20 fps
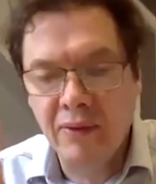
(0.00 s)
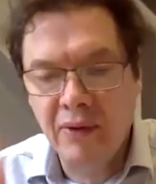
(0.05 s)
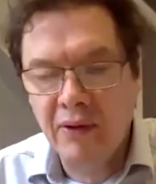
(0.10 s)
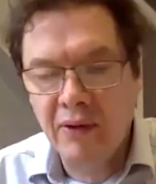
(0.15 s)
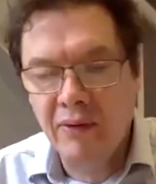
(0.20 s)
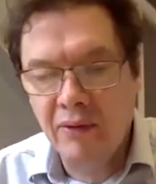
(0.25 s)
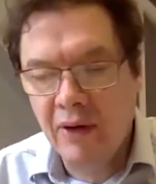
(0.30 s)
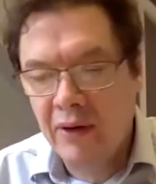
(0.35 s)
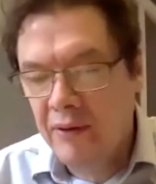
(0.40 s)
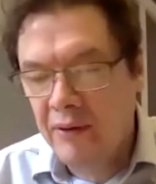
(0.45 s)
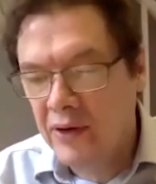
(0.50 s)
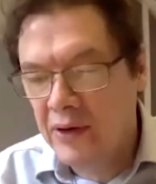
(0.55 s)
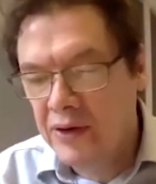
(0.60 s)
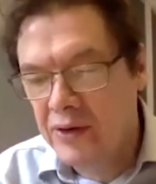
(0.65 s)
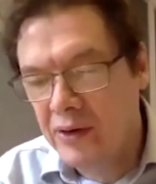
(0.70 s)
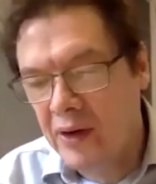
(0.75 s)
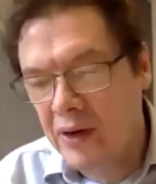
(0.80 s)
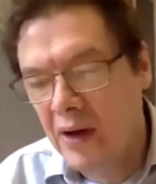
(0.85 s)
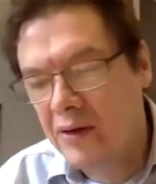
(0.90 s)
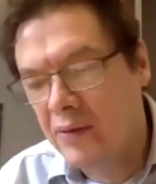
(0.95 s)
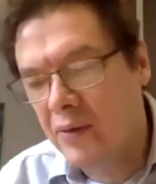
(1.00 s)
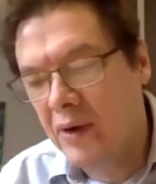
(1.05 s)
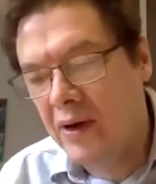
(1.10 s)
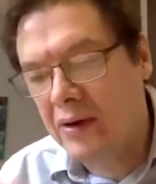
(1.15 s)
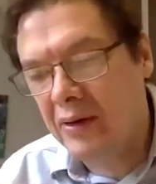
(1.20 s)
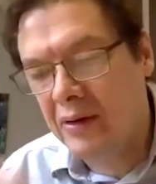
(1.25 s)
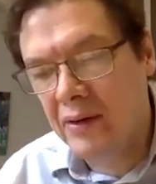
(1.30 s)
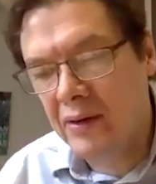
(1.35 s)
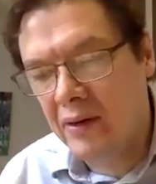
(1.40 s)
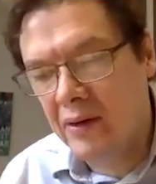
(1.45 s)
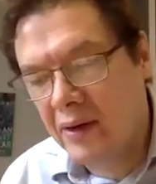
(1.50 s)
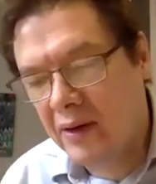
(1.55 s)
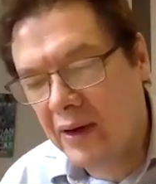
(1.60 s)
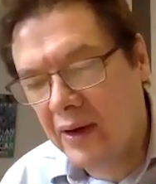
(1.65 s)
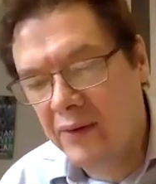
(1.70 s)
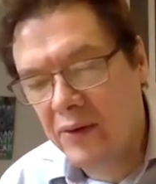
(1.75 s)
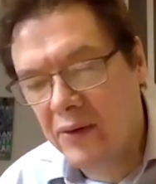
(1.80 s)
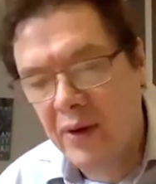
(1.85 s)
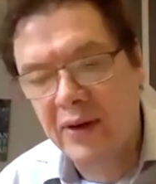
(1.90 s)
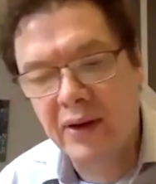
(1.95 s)
revolution gives way to
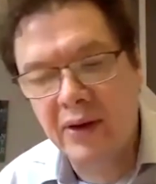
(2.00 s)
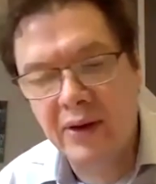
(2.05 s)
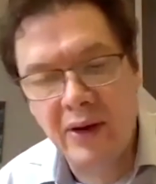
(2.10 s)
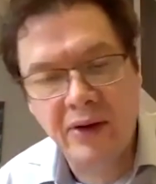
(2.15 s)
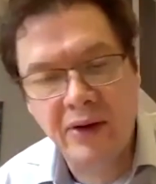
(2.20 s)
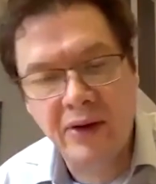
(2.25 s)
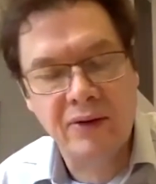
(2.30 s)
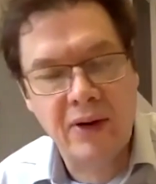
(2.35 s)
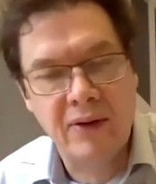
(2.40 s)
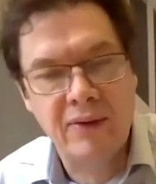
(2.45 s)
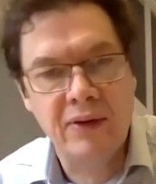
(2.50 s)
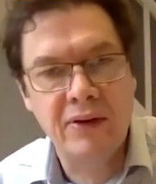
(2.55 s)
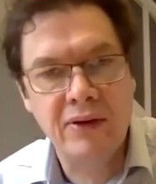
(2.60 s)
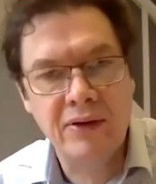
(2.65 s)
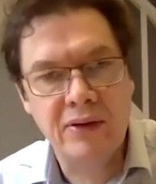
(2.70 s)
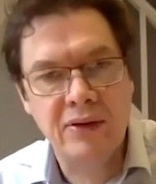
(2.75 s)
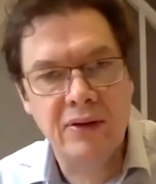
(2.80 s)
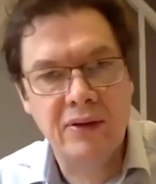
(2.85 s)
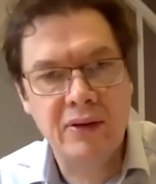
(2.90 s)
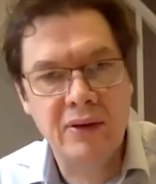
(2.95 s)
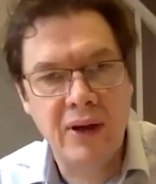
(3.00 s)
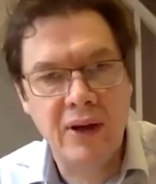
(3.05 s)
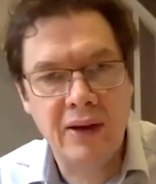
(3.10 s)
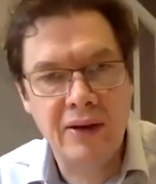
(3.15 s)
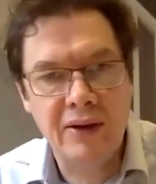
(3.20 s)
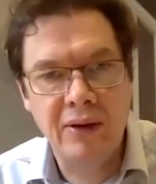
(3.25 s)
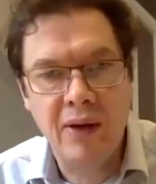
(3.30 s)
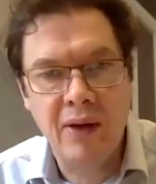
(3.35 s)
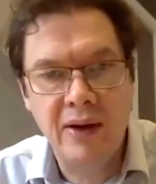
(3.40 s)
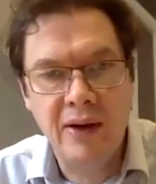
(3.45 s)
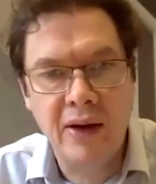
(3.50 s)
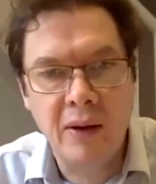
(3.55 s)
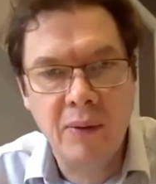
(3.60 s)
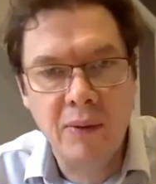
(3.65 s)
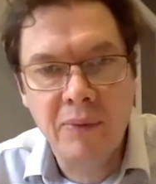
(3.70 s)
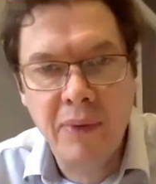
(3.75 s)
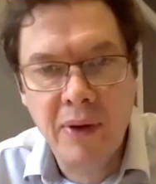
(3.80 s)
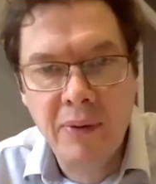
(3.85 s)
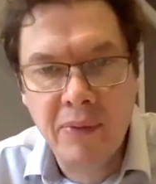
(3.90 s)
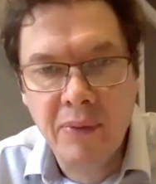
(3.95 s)
the industrial revolution, and you end up
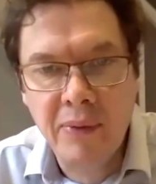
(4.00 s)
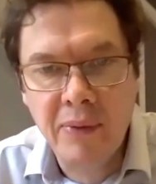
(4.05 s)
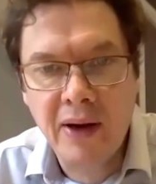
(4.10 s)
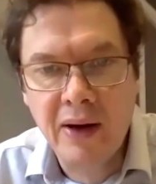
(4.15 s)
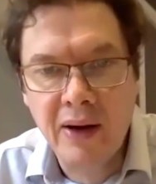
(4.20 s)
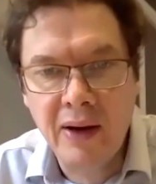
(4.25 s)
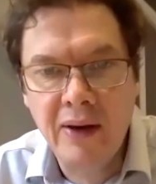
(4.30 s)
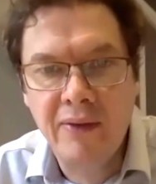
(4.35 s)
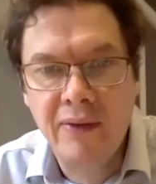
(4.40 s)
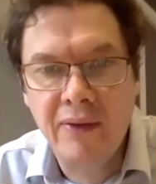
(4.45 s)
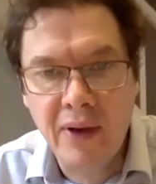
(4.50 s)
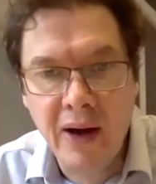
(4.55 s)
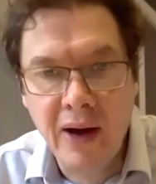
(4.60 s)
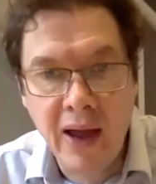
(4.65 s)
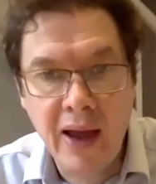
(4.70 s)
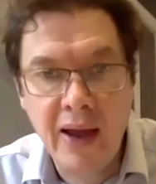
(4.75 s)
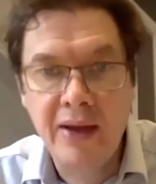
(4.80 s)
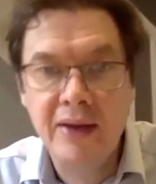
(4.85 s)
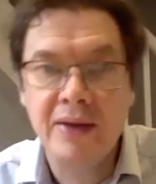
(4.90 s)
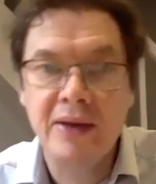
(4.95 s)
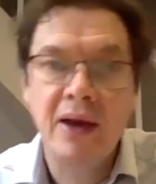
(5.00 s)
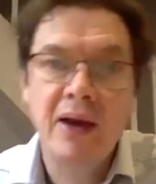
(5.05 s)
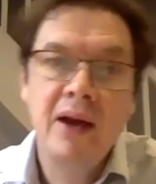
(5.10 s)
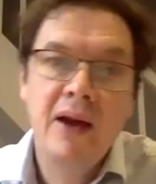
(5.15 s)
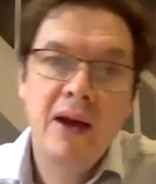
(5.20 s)
with people being cleared from the lands.